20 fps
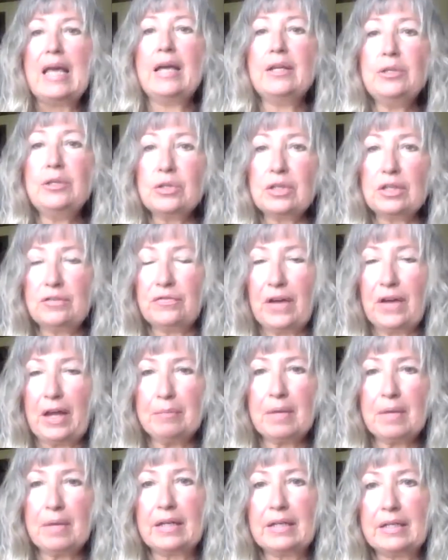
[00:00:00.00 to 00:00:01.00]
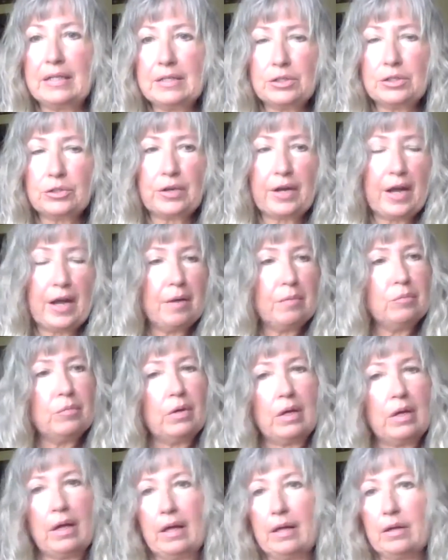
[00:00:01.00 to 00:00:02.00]
And you can find me on Instagram
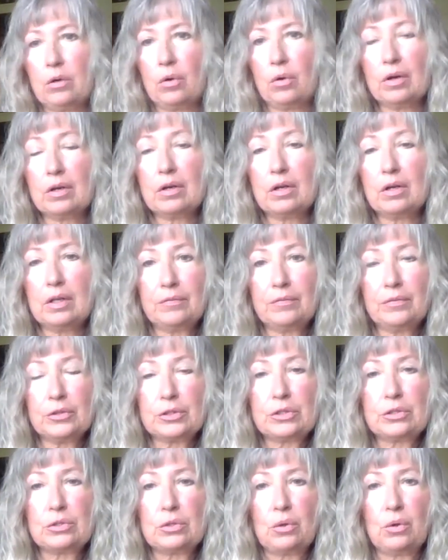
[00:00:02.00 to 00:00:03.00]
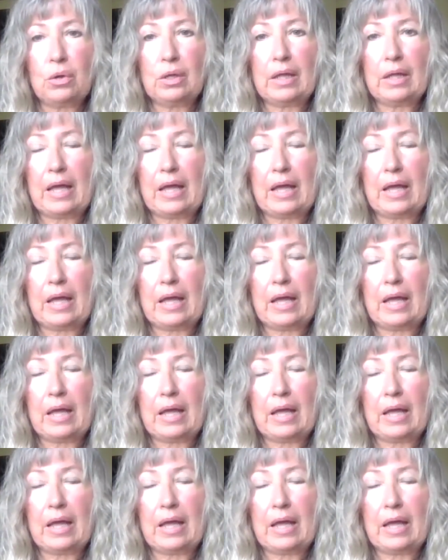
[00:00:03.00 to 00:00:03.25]
at Oracle of Your Soul.